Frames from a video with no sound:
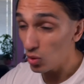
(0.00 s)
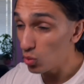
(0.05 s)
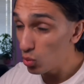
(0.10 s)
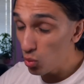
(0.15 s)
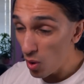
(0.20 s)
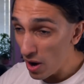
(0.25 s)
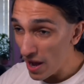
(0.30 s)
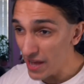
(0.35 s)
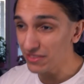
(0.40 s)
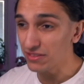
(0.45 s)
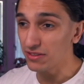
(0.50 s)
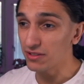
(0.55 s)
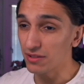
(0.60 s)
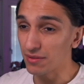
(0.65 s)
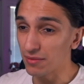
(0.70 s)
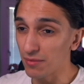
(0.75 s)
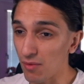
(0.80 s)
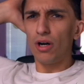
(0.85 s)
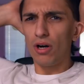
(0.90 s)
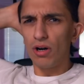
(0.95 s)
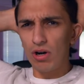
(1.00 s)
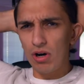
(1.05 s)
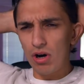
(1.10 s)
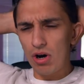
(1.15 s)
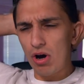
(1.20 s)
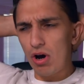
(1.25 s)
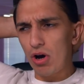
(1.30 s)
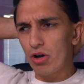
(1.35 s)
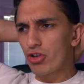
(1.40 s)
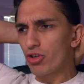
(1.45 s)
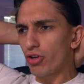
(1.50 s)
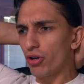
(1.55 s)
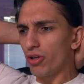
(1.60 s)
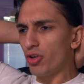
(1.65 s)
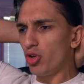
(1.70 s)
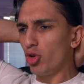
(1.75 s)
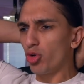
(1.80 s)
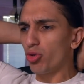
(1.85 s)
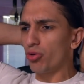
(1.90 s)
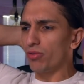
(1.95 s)
What? Oh, you,
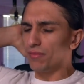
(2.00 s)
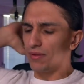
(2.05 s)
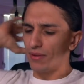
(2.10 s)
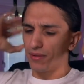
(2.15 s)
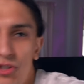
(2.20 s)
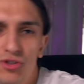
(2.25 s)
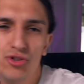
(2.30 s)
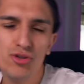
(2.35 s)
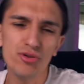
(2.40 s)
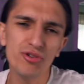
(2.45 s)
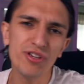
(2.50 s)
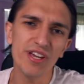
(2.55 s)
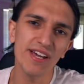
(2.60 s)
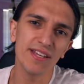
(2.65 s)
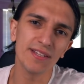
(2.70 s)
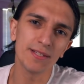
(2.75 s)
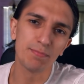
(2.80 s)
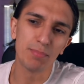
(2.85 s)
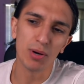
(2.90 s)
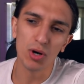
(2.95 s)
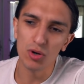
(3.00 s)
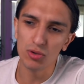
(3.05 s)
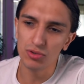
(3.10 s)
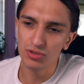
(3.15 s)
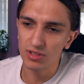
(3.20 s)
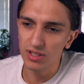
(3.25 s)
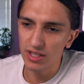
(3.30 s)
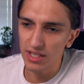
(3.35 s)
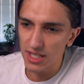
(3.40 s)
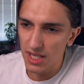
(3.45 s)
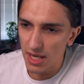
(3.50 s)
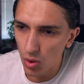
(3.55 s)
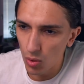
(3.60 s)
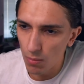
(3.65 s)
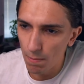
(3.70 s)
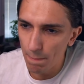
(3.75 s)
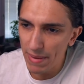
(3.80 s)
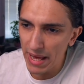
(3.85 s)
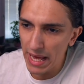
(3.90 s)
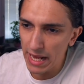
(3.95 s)
you, you can't post like
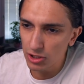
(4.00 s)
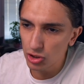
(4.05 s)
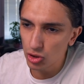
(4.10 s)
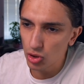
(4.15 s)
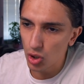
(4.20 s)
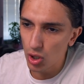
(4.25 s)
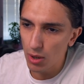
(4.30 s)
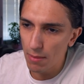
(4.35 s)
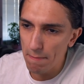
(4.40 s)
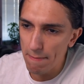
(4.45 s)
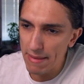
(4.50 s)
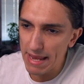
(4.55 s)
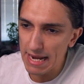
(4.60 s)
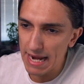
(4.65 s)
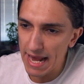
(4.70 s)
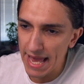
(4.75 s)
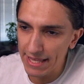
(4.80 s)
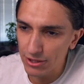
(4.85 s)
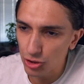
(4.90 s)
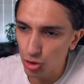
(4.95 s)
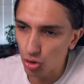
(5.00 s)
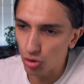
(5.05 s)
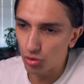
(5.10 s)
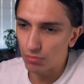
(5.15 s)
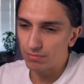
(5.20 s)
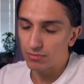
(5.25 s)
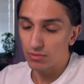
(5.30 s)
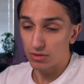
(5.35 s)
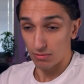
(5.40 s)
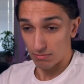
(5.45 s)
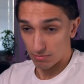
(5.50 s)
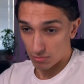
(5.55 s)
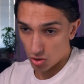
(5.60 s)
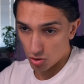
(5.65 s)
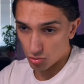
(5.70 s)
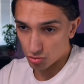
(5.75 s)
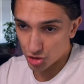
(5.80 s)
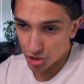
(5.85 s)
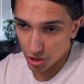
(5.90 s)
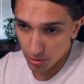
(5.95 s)
Umberto Meleto.
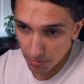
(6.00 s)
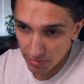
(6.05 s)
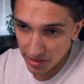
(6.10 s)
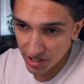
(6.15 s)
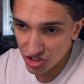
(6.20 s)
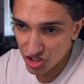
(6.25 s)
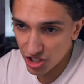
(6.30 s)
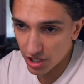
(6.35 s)
Oh shit, big